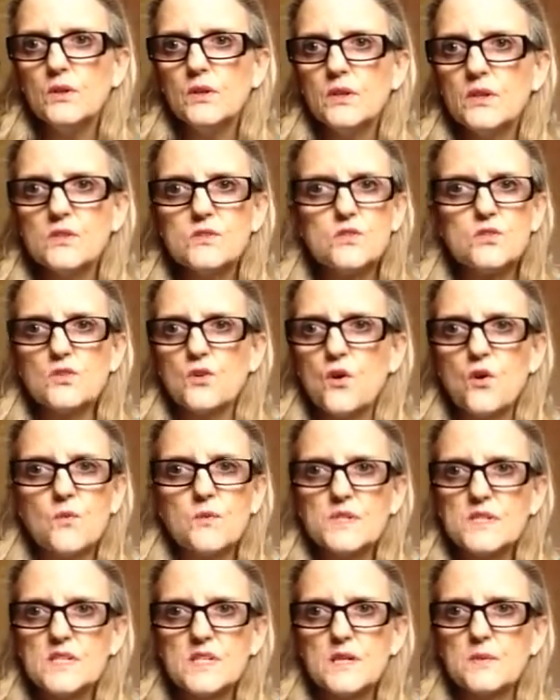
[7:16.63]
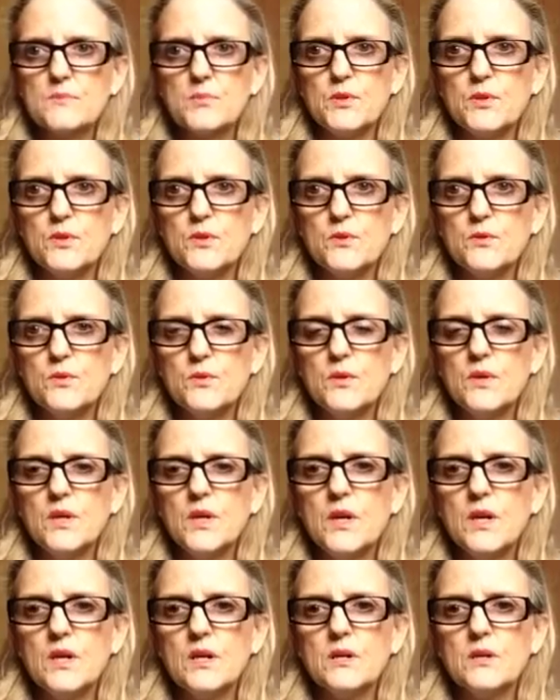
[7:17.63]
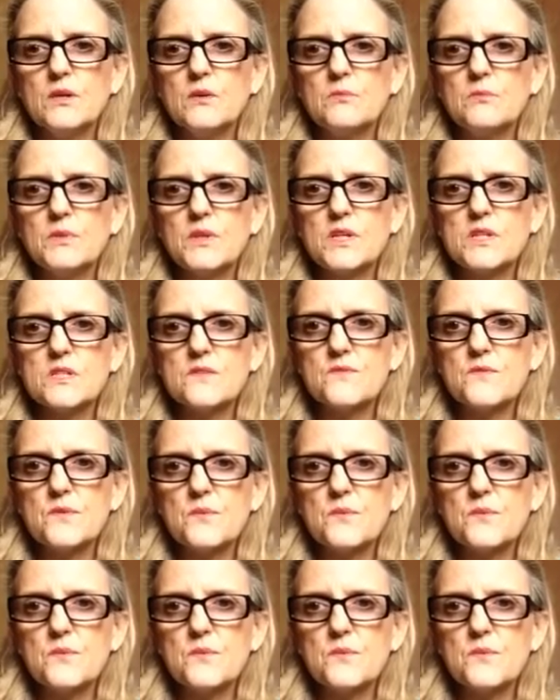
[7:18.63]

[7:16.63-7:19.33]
I used to always say blue because of